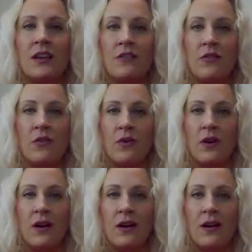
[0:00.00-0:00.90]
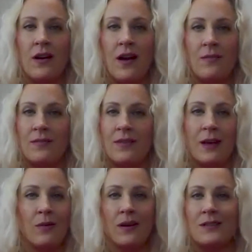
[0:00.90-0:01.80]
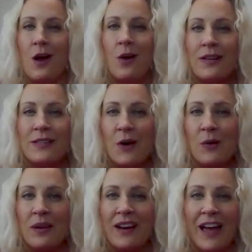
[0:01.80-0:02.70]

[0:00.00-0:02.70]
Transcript: for like where it's always open.